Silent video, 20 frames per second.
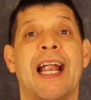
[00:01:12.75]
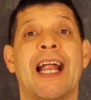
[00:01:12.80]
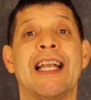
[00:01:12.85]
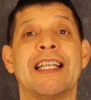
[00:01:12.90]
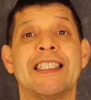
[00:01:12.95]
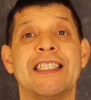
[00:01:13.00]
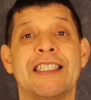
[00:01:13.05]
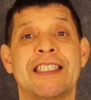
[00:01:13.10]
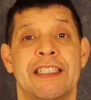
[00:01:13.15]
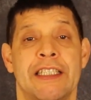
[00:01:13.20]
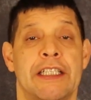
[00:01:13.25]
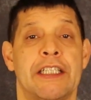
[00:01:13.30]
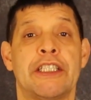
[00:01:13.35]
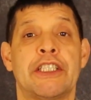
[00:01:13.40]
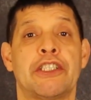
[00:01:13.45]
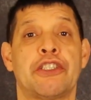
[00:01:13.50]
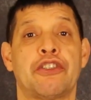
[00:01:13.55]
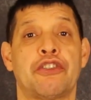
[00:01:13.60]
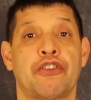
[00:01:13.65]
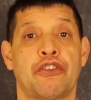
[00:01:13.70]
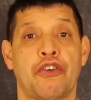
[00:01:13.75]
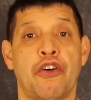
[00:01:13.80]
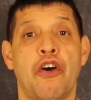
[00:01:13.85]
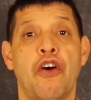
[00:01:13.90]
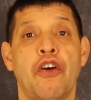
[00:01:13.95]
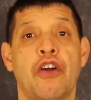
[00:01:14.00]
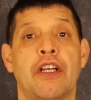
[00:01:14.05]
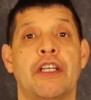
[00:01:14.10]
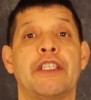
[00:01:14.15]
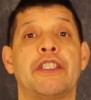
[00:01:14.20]
are just
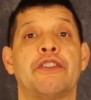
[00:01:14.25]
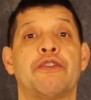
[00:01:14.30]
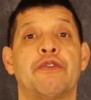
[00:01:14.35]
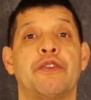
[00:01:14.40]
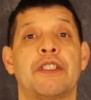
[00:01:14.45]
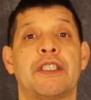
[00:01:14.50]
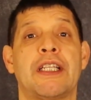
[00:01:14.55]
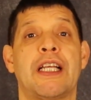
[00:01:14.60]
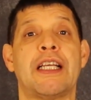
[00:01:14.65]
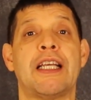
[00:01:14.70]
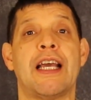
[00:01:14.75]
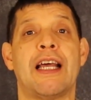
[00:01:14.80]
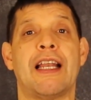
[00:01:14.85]
struggling to stay